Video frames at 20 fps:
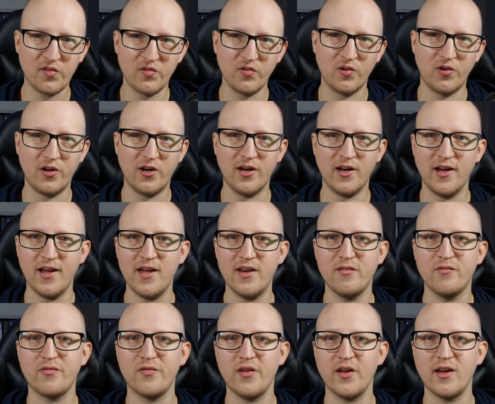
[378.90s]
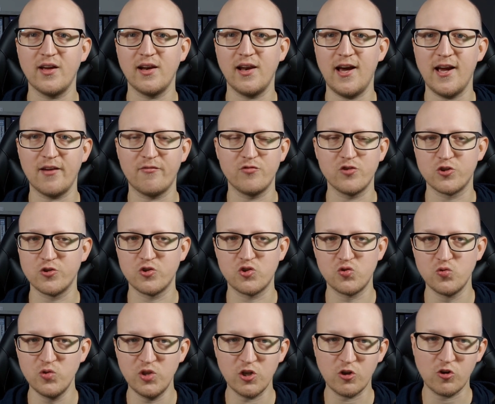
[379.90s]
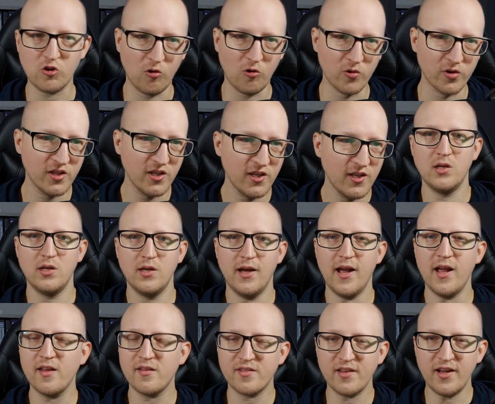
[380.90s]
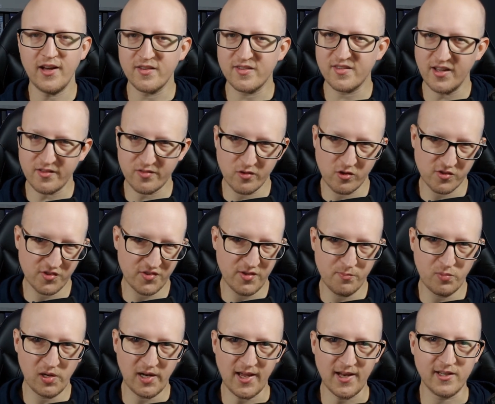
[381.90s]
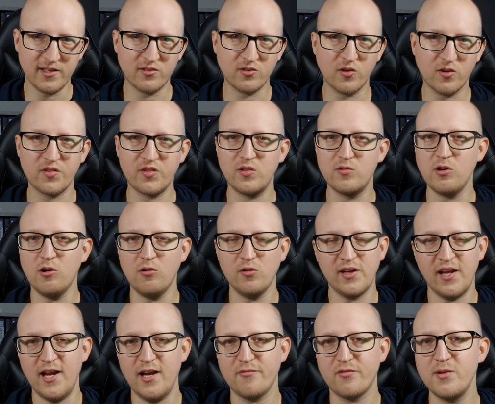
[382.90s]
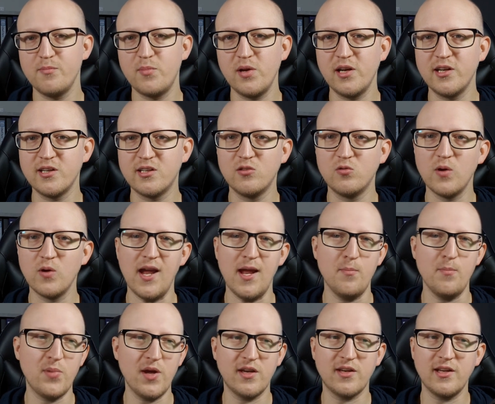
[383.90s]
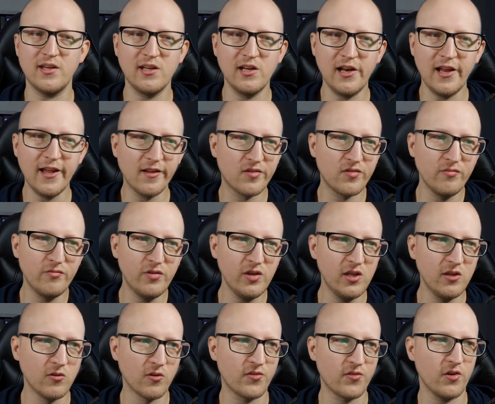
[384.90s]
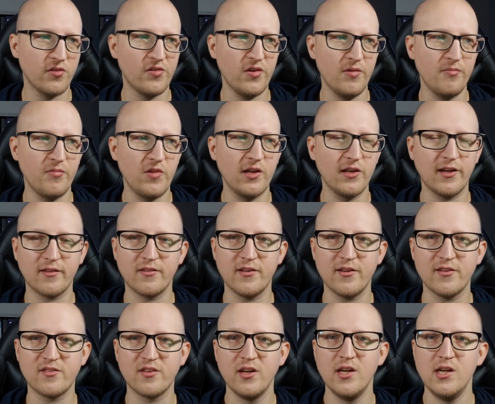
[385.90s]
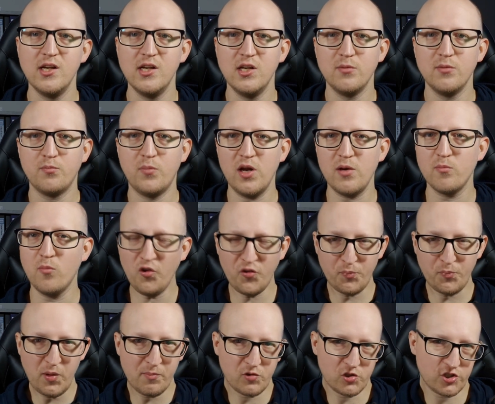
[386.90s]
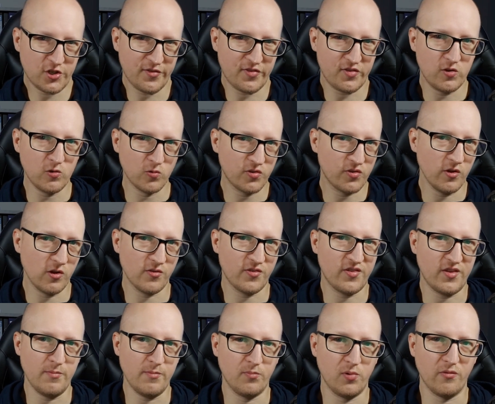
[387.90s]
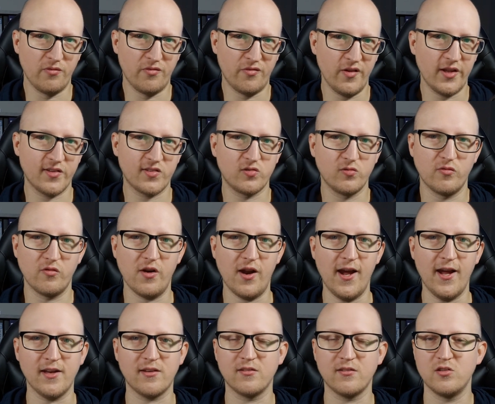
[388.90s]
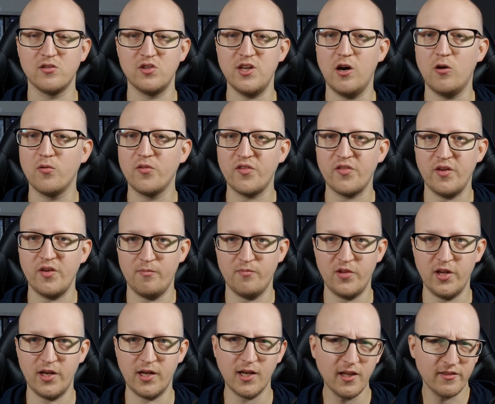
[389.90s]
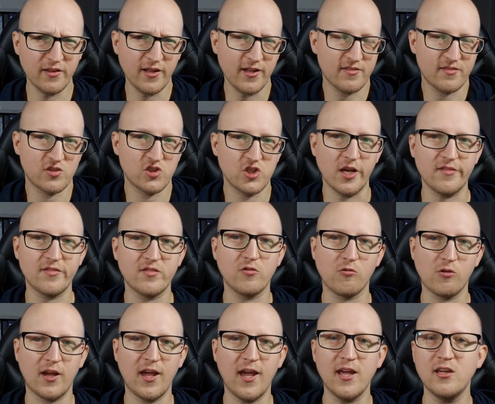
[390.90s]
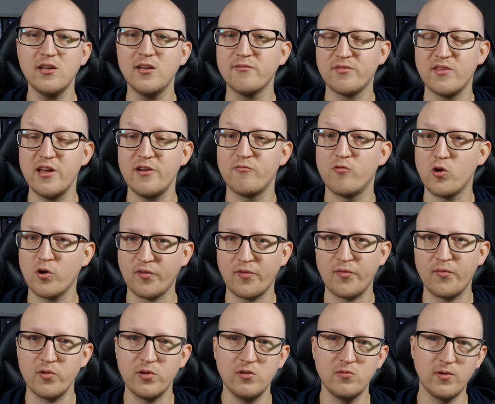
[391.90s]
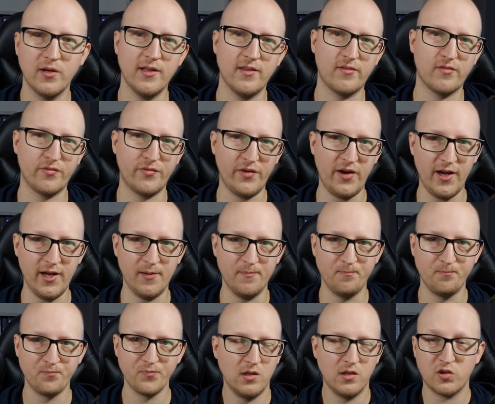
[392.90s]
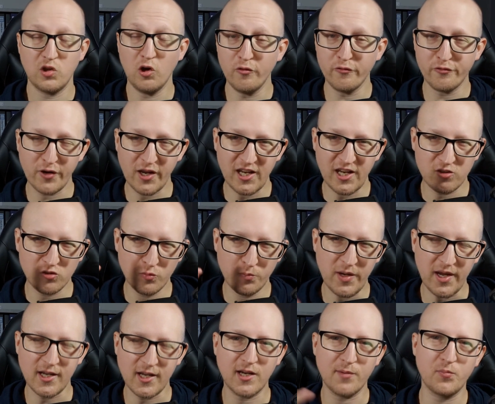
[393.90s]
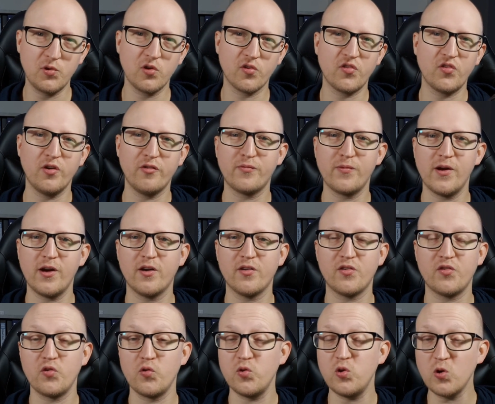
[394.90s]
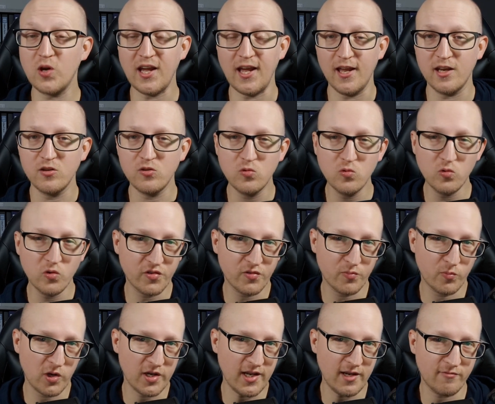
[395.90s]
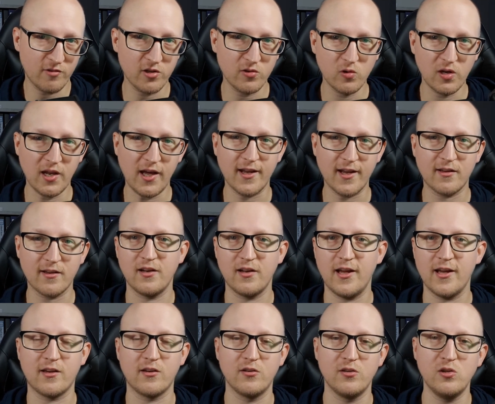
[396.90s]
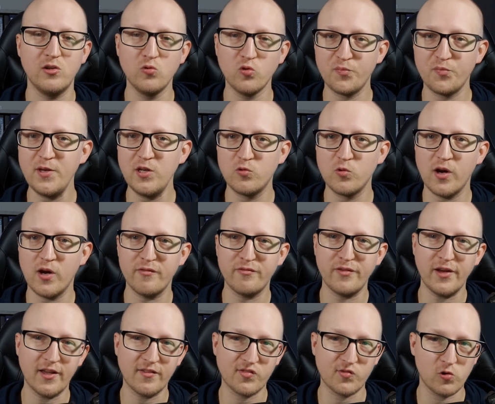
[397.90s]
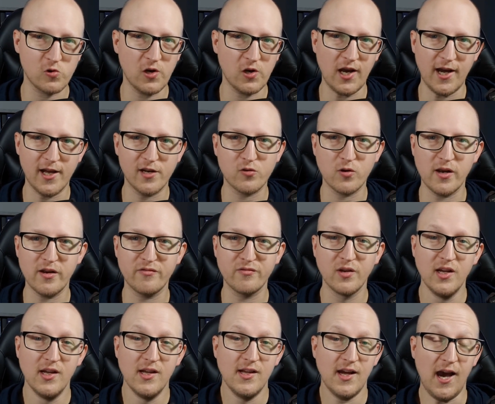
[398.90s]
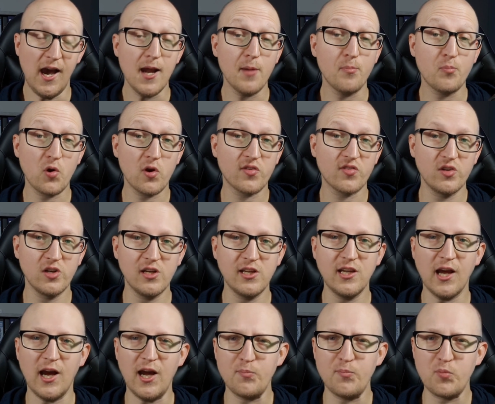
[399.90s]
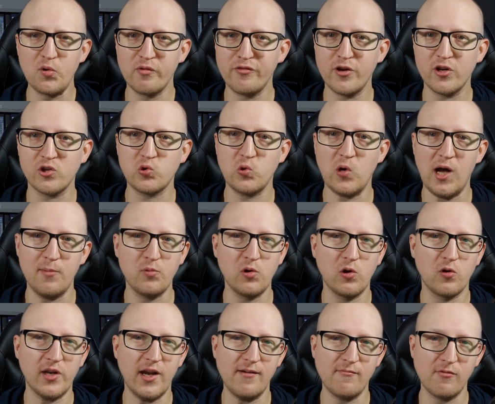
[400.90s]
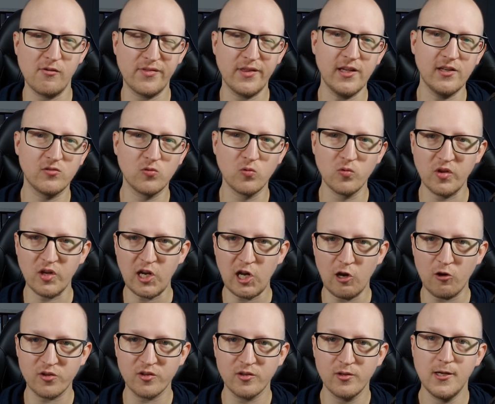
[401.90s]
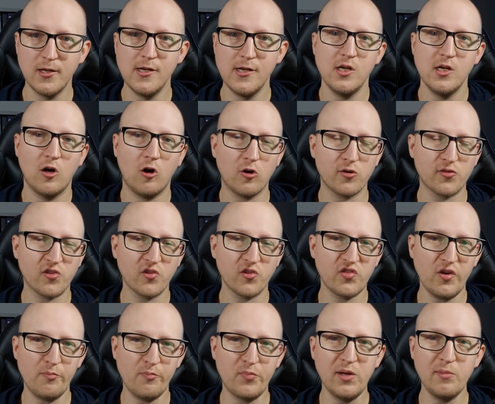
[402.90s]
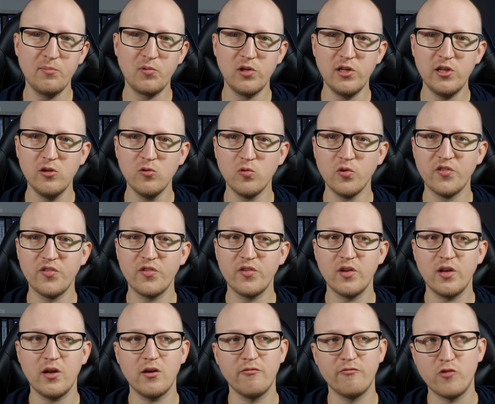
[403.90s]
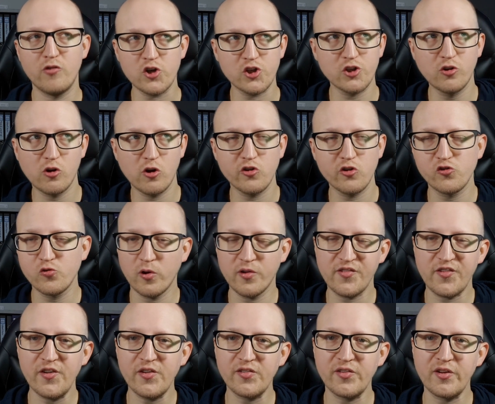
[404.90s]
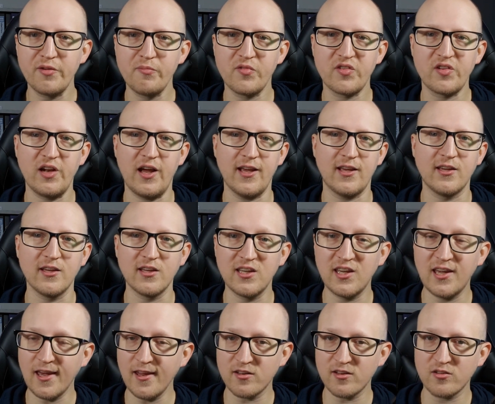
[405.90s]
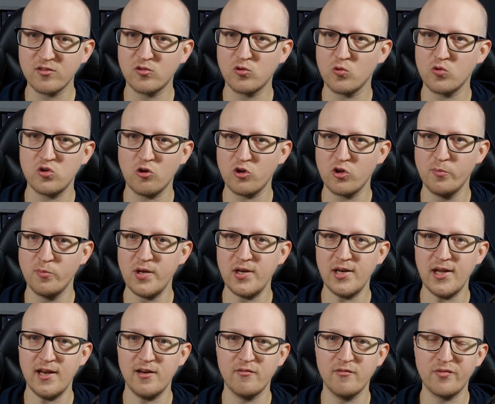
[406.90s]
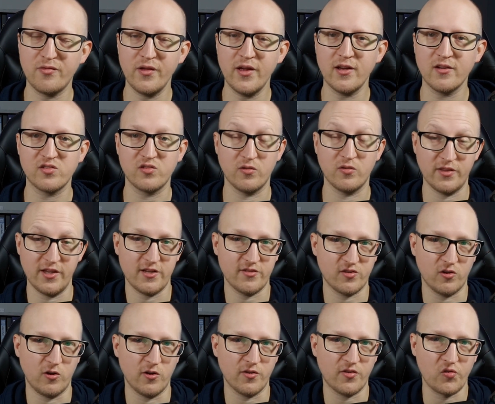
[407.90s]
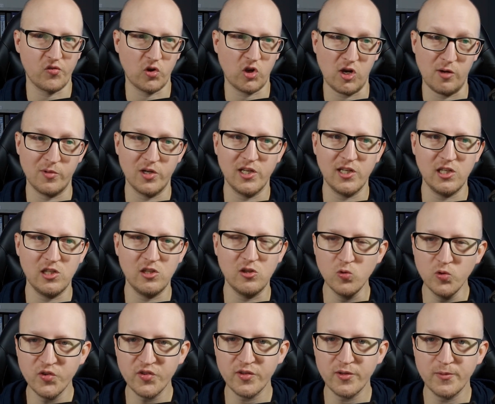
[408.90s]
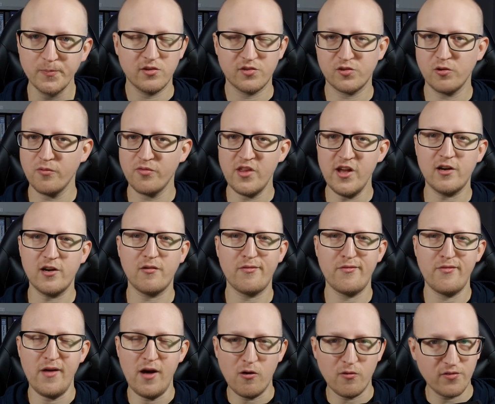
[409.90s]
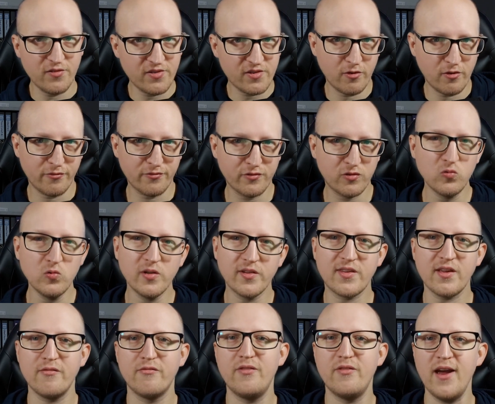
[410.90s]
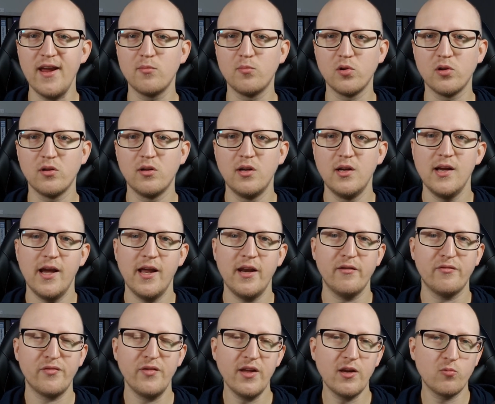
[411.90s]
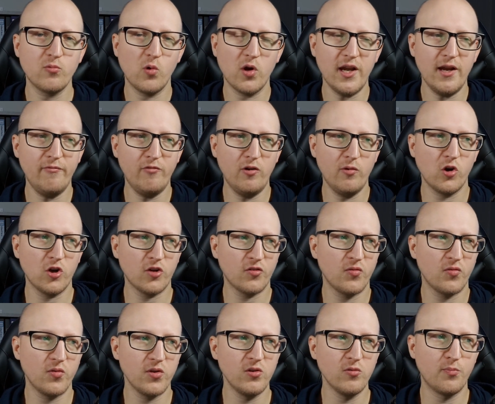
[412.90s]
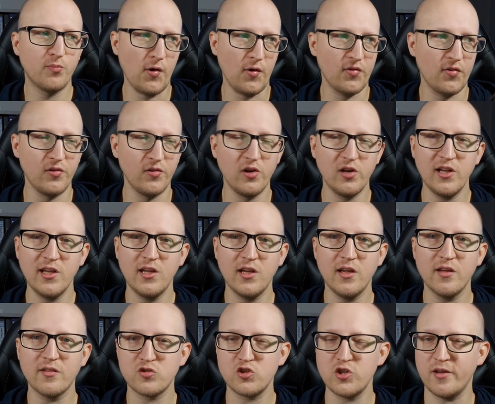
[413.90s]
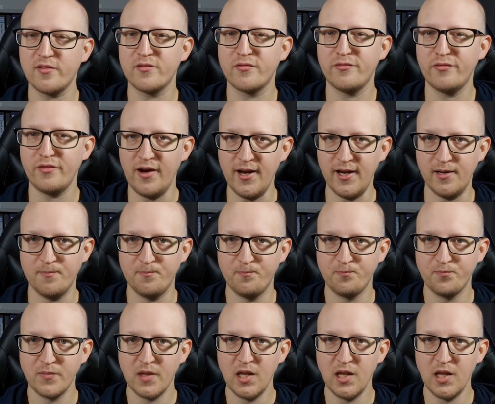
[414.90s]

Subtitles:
or anything like Visual Studio Code, as I said, those simple editors don't have the ability to embed any links, videos or something like this, but most people just use those simple things to write down something, and that's just okay. If that works for you, it's fine. Don't forget to back up your software so you can use whatever you like a USB drive, external hard drive. I personally prefer to upload everything to the cloud. Also, some people use version control systems like Git to document anything, so that is also commonly used. So there are thousands of tools available, and I think whatever works for you personally is just fine.